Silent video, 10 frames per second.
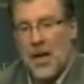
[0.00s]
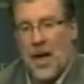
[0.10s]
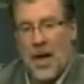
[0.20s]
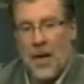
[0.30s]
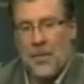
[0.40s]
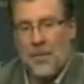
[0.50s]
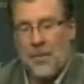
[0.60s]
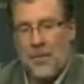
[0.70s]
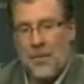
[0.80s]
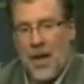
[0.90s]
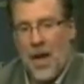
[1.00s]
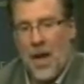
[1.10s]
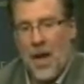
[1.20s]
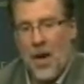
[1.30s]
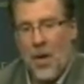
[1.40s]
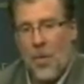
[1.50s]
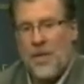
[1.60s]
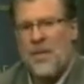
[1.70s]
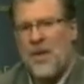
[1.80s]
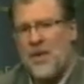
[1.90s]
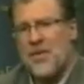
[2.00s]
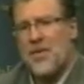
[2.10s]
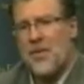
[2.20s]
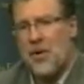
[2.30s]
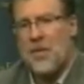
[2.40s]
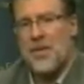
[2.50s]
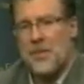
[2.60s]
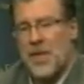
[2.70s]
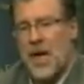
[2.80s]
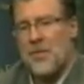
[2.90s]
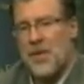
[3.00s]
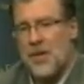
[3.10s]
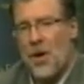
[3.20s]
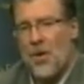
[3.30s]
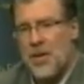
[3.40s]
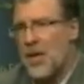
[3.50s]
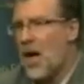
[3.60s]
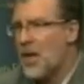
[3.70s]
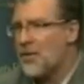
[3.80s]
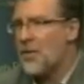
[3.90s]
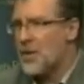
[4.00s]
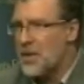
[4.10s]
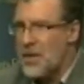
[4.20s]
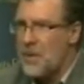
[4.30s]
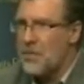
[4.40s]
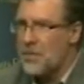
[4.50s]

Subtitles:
one thing that has disturbed me sometimes is always the us versus them